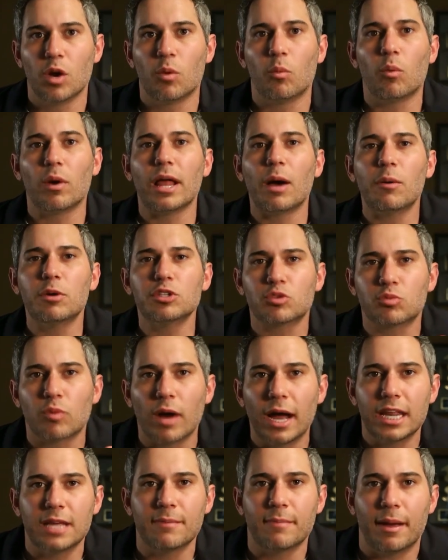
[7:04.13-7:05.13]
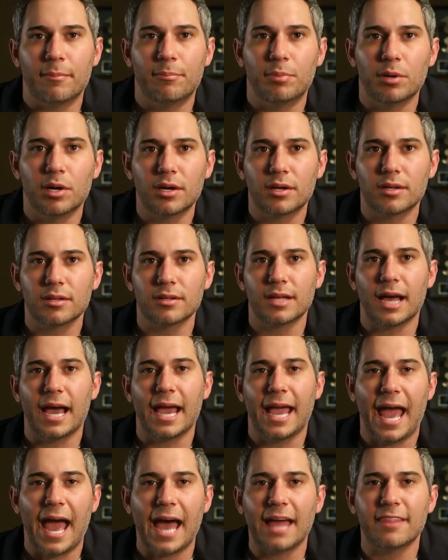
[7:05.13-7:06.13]
While I was writing my book,
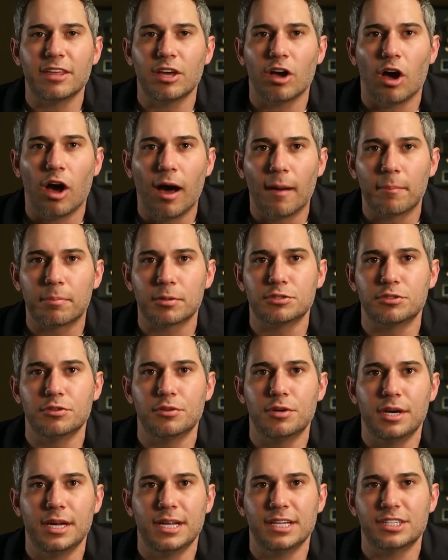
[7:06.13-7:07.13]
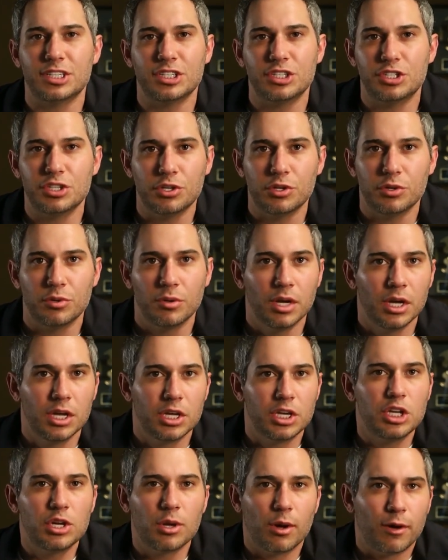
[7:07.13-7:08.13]
I had the opportunity to do,
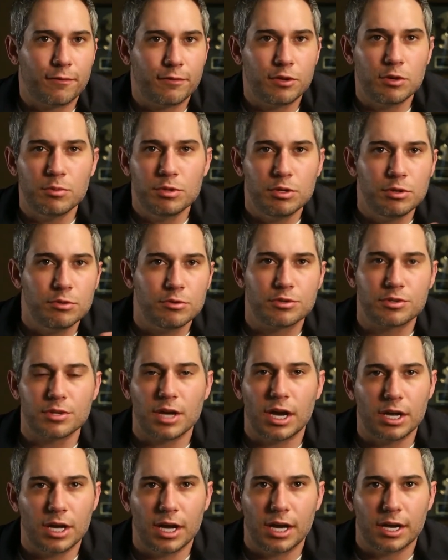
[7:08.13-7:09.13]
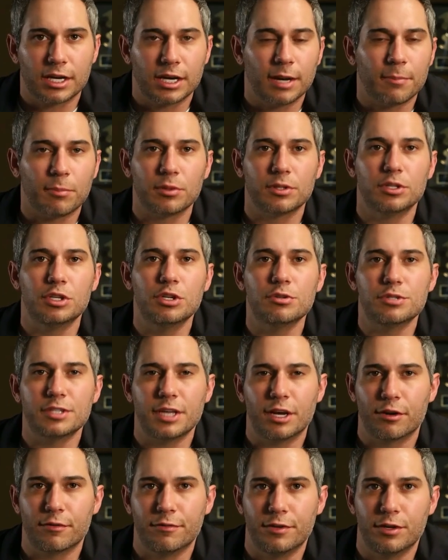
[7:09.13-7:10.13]
a couple news
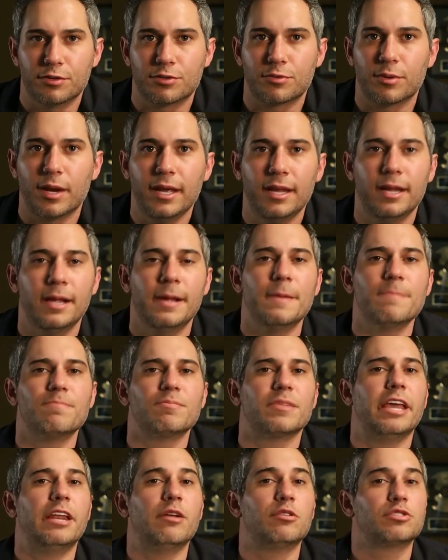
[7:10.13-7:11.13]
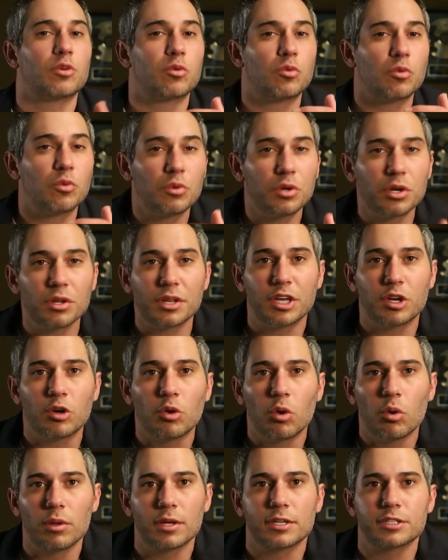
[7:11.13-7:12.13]
interviews, right? And it was a really
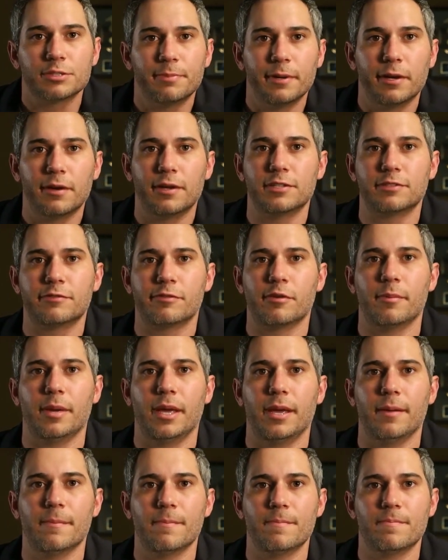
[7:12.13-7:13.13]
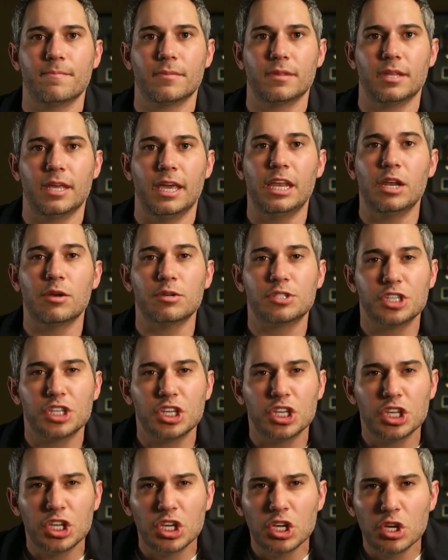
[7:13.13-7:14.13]
cool experience for me. And it was
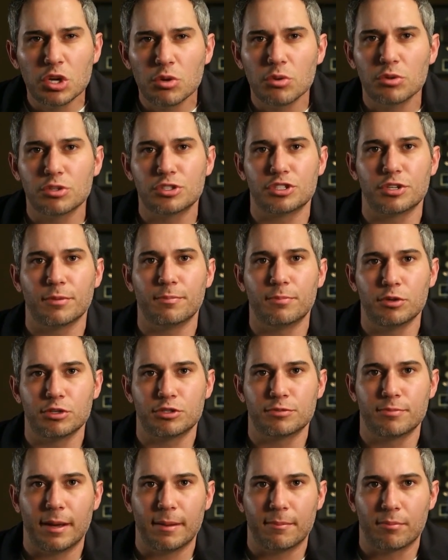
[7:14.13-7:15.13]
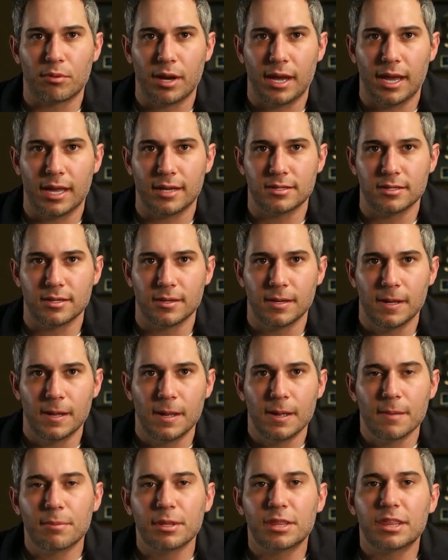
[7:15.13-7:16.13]
huge to boost my brand.
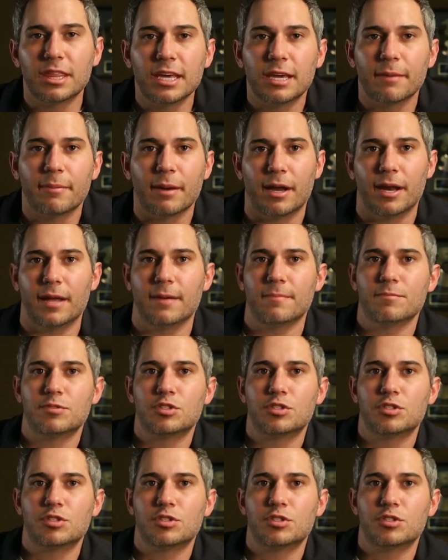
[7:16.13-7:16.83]
But think about it.